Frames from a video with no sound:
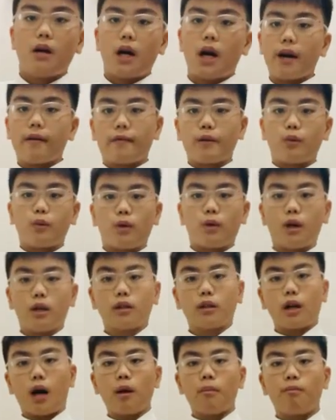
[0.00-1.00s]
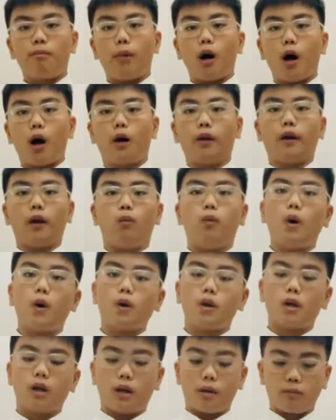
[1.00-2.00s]
everyone, I'm Bon and
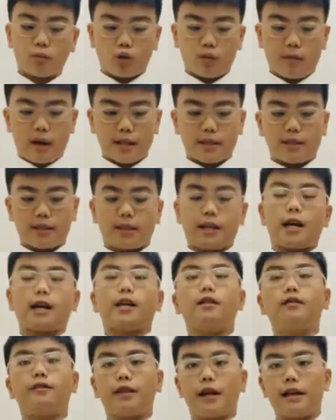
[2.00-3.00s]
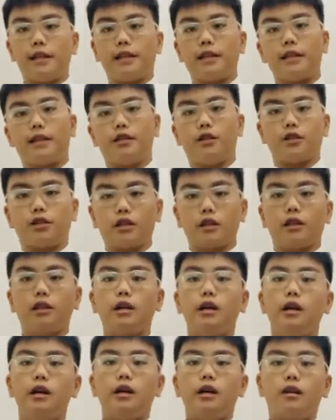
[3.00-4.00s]
welcome to my second daily edition.
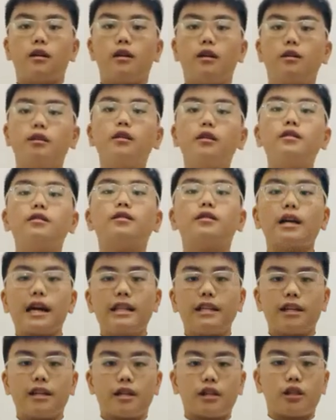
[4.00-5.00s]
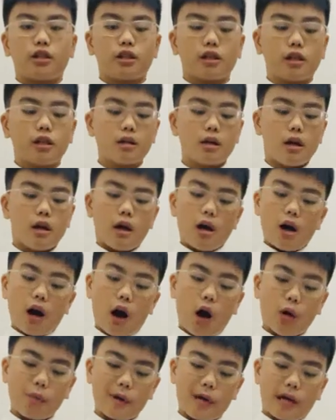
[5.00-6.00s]
In this daily edition,
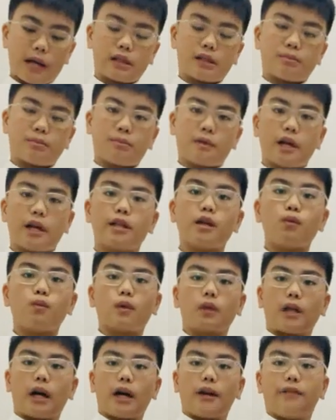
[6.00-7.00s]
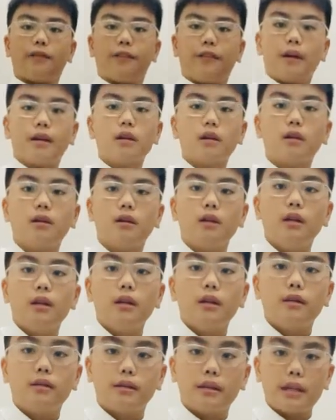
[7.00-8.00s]
I'll be explaining what I think
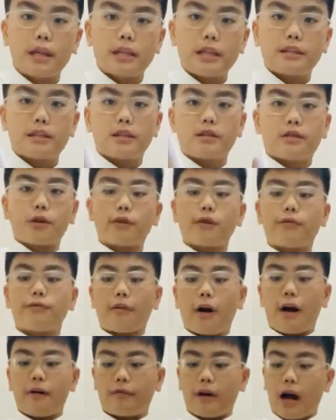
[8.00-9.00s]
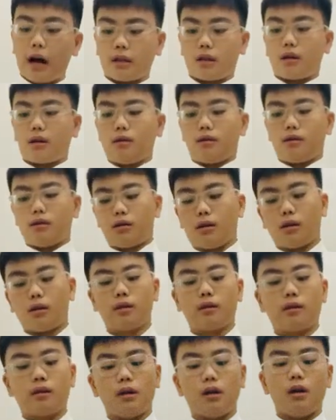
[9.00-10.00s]
these 35 icons
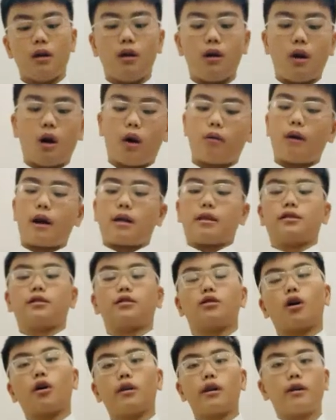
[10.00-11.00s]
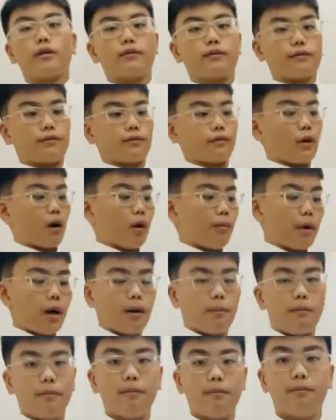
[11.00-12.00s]
are. Alright, starting
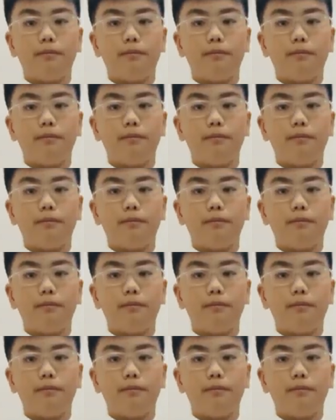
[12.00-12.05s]
from